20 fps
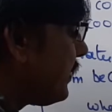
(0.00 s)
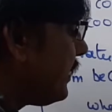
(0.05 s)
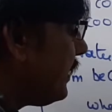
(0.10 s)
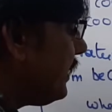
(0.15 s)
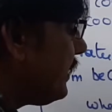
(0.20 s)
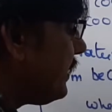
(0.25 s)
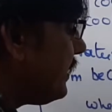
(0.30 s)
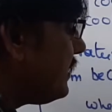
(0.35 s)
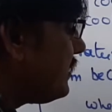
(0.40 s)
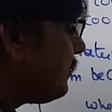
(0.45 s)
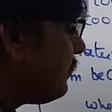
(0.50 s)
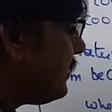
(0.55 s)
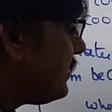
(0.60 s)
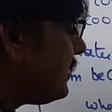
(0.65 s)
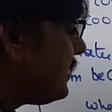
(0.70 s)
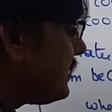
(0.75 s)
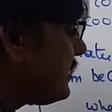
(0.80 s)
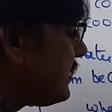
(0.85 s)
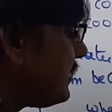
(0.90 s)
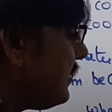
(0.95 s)
heat is
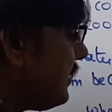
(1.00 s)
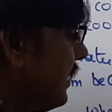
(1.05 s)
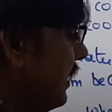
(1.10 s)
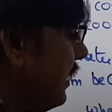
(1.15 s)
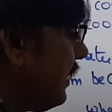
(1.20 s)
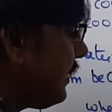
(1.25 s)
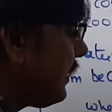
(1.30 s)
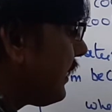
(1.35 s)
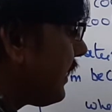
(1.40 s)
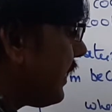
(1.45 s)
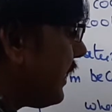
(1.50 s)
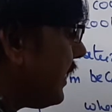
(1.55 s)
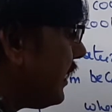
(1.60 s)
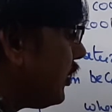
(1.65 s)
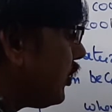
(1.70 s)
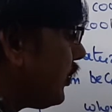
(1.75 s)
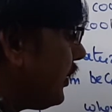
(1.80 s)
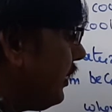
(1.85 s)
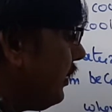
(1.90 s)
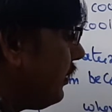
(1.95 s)
measured in the
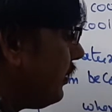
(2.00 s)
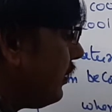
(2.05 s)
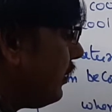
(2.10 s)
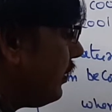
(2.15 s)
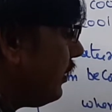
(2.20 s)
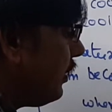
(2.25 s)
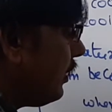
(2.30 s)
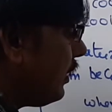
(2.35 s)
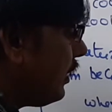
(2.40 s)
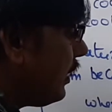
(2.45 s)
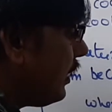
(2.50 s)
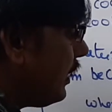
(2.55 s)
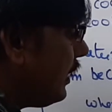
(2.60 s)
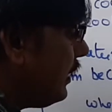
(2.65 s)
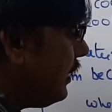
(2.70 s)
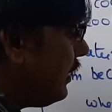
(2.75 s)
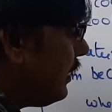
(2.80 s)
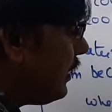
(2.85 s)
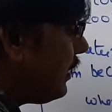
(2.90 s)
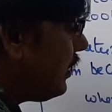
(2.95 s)
calorie,
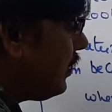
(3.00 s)
and